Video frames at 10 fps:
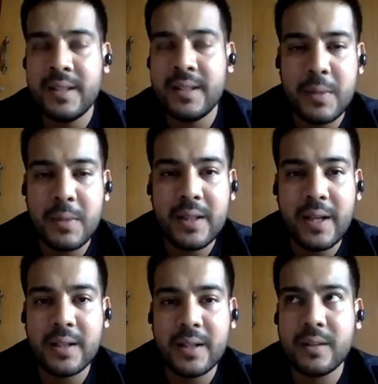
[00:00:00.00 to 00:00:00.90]
does it
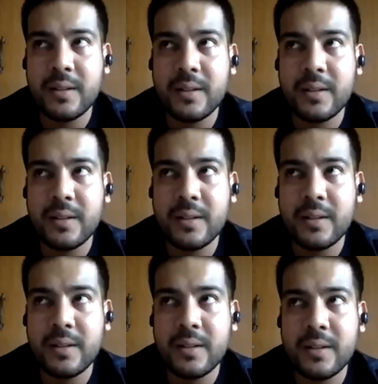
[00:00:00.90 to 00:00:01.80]
mean that you
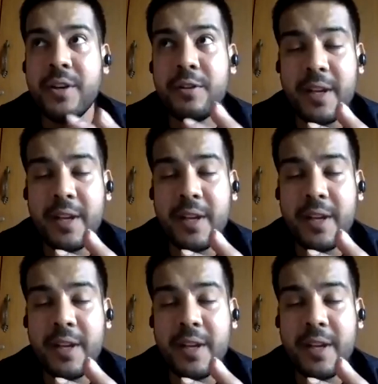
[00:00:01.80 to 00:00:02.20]
haven't